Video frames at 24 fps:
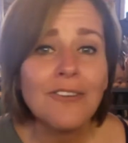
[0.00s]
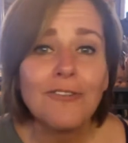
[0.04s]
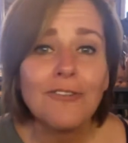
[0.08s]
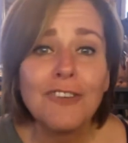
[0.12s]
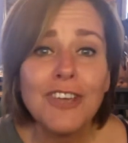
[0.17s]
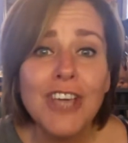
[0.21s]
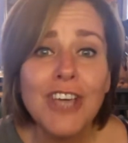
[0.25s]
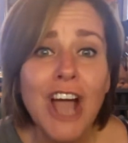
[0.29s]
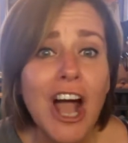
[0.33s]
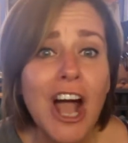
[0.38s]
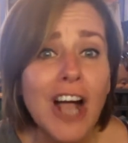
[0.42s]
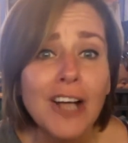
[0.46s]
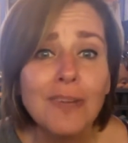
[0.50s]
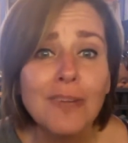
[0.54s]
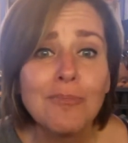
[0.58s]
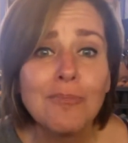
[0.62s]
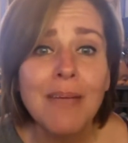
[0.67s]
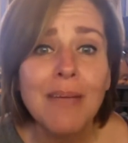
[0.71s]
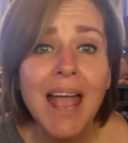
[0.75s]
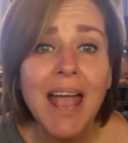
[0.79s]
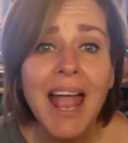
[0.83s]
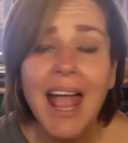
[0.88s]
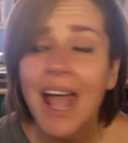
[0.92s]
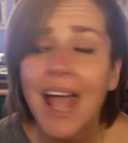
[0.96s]
young
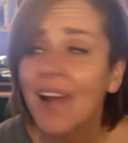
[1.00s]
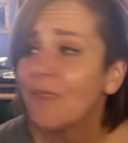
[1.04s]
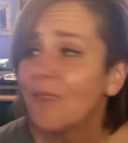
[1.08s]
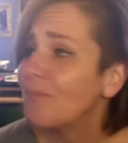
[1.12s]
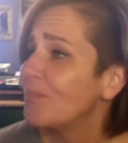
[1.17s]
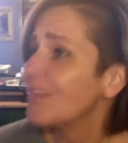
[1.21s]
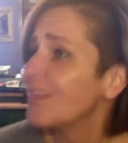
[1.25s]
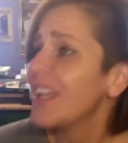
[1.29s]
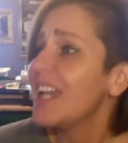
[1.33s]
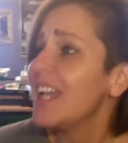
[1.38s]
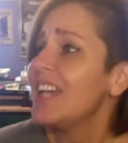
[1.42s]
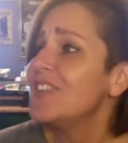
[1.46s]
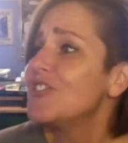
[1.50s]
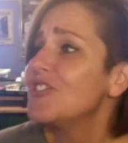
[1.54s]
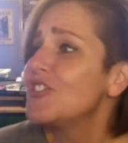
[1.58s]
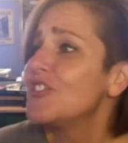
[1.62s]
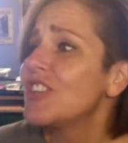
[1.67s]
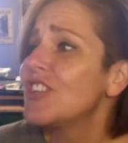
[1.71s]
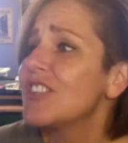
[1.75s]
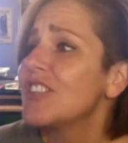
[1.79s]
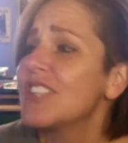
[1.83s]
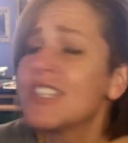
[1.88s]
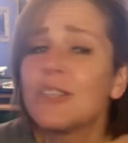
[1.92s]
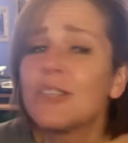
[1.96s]
man. He's
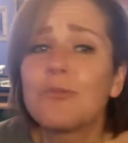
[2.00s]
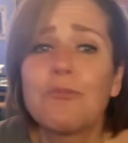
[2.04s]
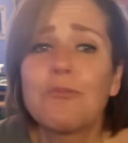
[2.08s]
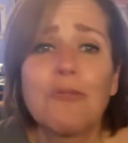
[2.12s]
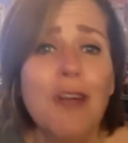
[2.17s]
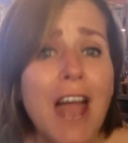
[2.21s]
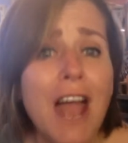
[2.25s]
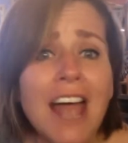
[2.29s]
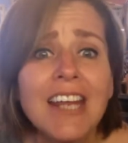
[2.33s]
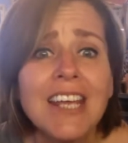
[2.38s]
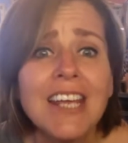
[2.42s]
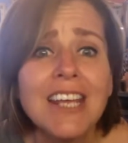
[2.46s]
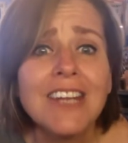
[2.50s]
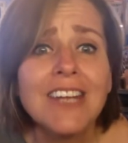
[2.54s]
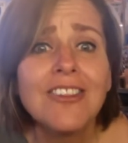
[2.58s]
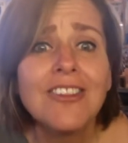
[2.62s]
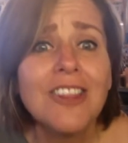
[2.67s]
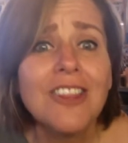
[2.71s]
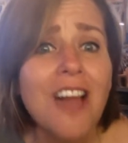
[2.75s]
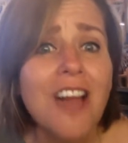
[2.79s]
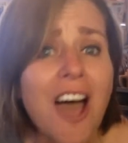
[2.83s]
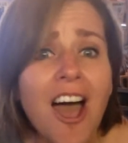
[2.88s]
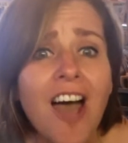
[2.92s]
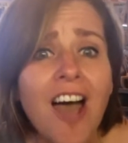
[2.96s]
just spreading
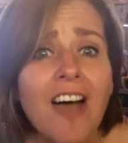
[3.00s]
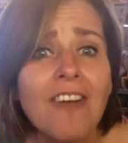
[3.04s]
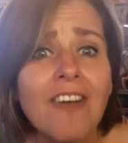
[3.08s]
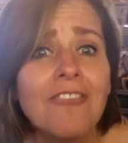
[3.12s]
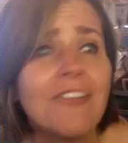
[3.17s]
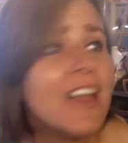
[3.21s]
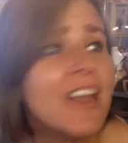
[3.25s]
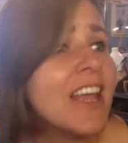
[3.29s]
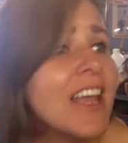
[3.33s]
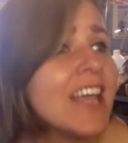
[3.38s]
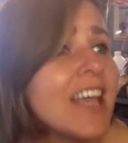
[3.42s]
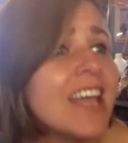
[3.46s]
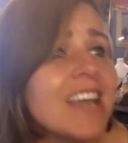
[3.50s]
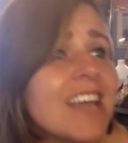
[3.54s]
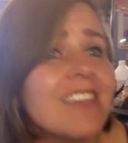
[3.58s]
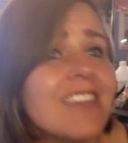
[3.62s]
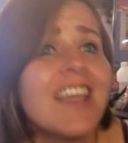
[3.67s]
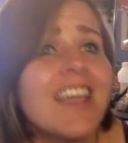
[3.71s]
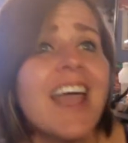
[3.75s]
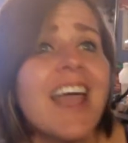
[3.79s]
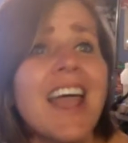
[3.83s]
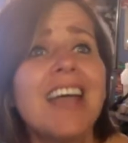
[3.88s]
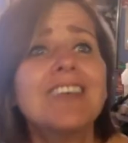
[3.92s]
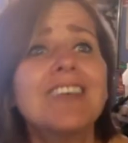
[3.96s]
love. And
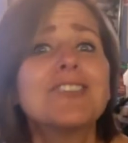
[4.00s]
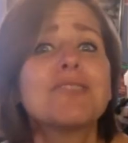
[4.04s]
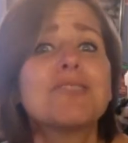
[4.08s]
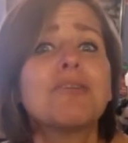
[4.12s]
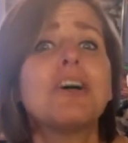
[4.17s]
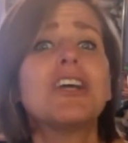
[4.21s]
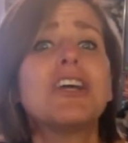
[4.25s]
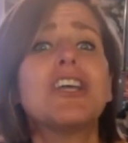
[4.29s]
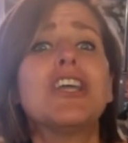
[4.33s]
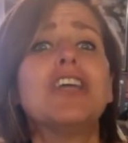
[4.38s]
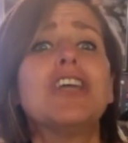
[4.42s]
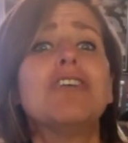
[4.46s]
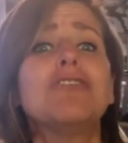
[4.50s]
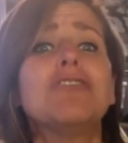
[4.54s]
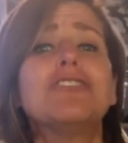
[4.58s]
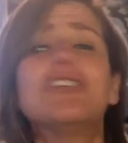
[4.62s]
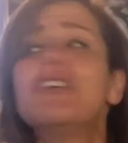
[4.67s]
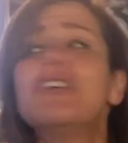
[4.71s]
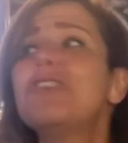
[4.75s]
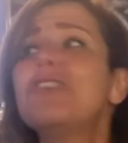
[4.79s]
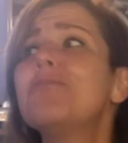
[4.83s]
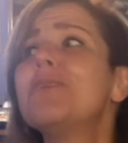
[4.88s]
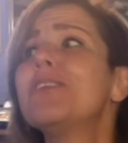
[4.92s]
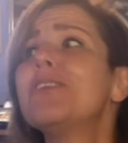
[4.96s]
that is what
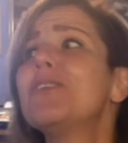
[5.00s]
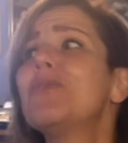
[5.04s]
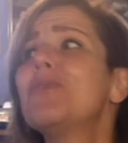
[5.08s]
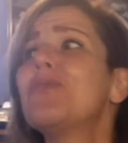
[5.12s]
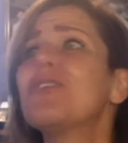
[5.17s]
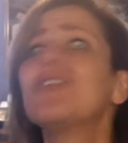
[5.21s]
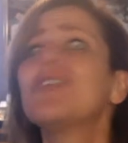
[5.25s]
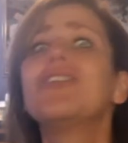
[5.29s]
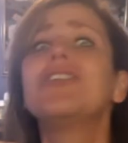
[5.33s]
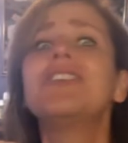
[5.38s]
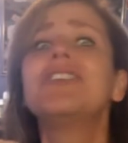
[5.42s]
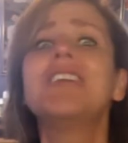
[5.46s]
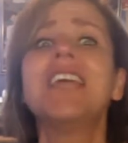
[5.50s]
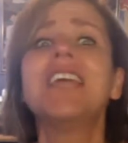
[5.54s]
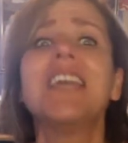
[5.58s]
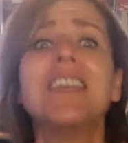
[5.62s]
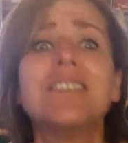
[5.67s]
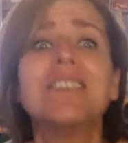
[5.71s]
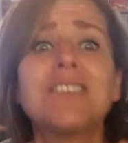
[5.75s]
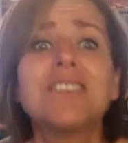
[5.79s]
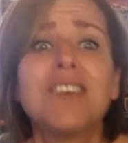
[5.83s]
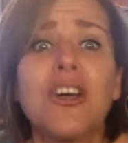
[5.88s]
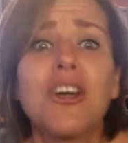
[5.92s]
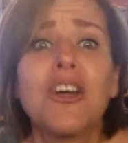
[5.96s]
YouTube and the world
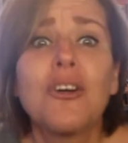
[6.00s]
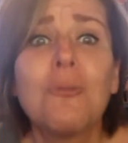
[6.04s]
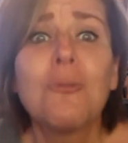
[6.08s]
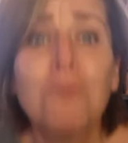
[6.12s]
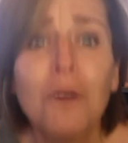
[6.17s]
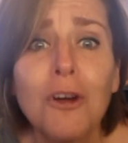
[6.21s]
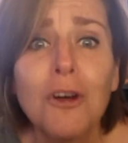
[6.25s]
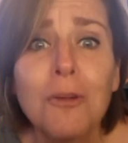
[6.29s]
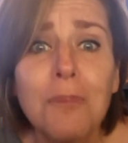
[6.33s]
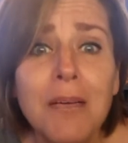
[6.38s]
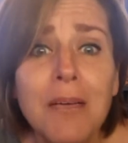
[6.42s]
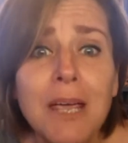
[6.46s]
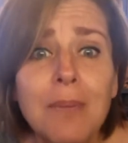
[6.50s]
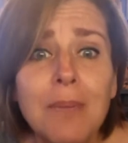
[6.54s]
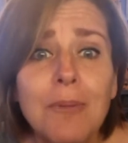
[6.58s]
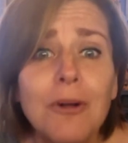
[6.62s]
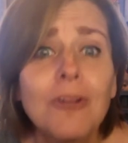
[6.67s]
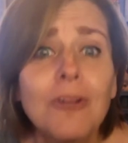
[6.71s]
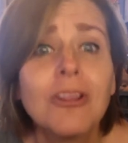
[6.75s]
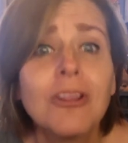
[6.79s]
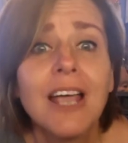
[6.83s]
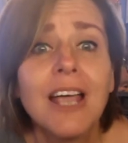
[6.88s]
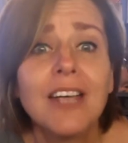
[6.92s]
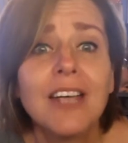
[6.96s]
needs. More
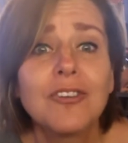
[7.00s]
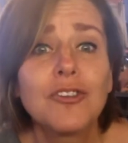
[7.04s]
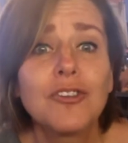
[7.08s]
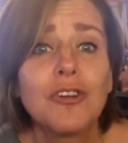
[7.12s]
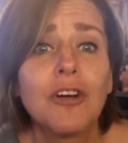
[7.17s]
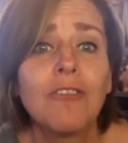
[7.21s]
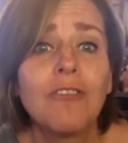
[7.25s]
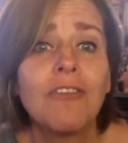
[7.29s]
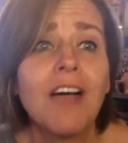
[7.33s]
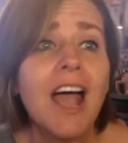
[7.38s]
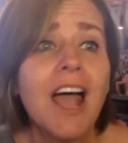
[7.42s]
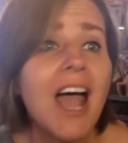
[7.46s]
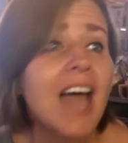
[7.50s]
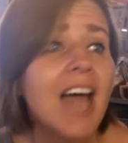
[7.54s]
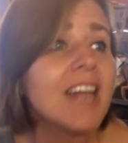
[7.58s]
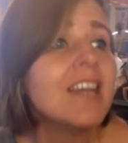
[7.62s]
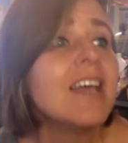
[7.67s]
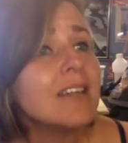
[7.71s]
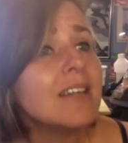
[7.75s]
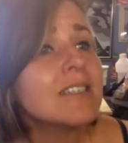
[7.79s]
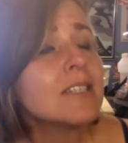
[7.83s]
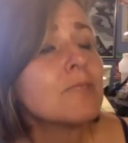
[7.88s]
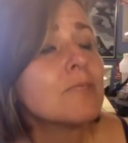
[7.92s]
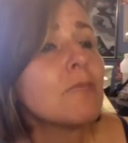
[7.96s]
people like Trevaughn
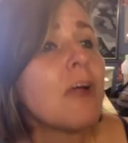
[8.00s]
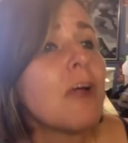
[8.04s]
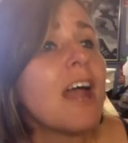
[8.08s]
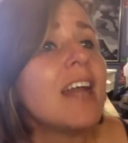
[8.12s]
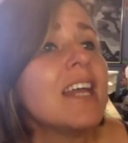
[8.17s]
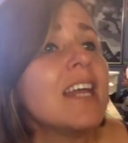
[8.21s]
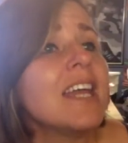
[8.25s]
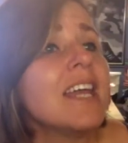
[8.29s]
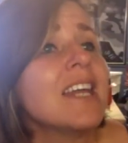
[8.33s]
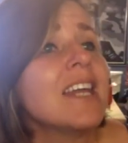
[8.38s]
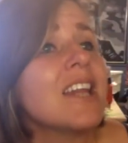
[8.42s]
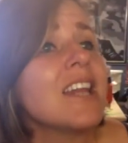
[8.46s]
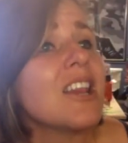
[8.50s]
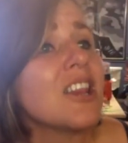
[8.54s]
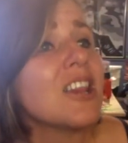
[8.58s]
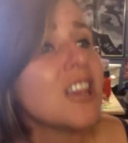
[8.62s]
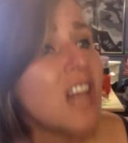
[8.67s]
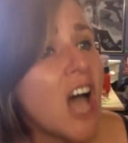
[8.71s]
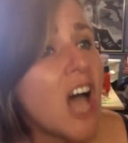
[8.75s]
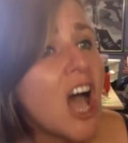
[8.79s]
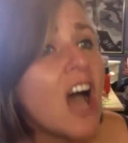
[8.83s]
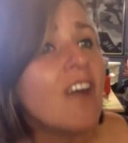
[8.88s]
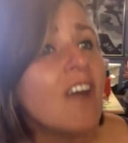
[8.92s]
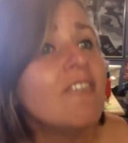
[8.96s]
spreading
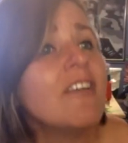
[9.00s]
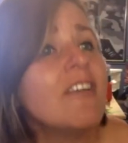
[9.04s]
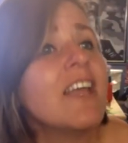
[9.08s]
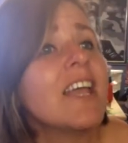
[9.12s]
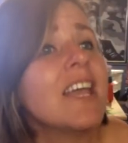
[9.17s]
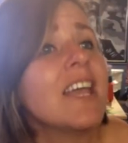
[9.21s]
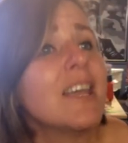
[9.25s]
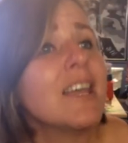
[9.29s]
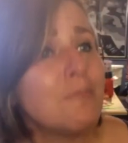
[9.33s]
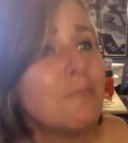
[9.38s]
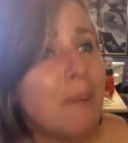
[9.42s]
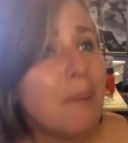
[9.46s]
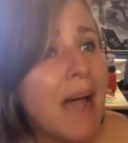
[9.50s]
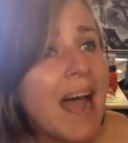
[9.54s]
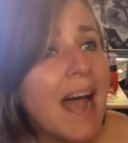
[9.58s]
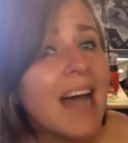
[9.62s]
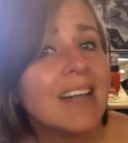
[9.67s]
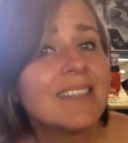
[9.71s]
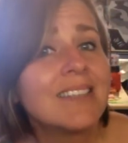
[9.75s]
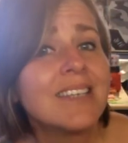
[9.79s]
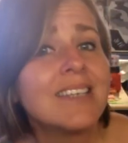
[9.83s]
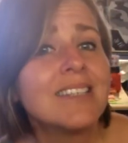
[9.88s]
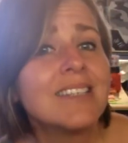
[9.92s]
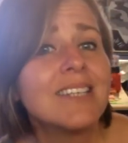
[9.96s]
love and
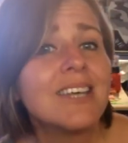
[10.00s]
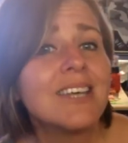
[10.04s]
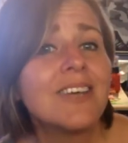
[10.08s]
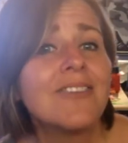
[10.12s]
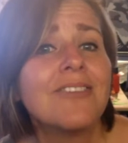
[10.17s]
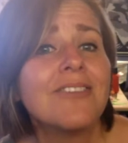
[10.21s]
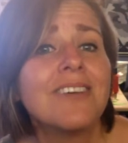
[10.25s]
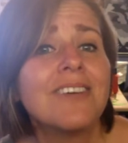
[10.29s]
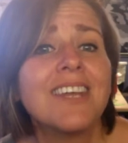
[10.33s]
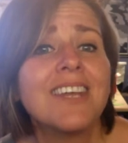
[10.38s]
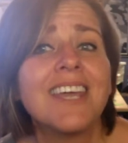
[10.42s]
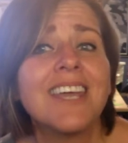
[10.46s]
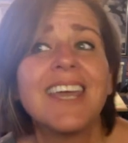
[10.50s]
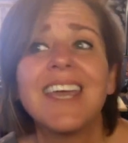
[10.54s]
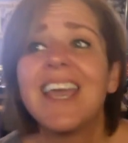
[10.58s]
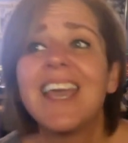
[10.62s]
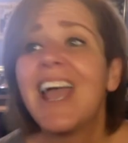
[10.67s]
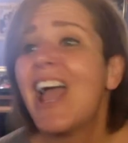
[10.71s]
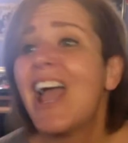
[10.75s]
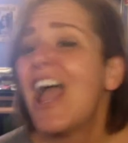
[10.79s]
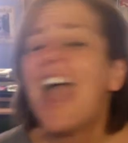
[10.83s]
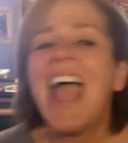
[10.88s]
positivity.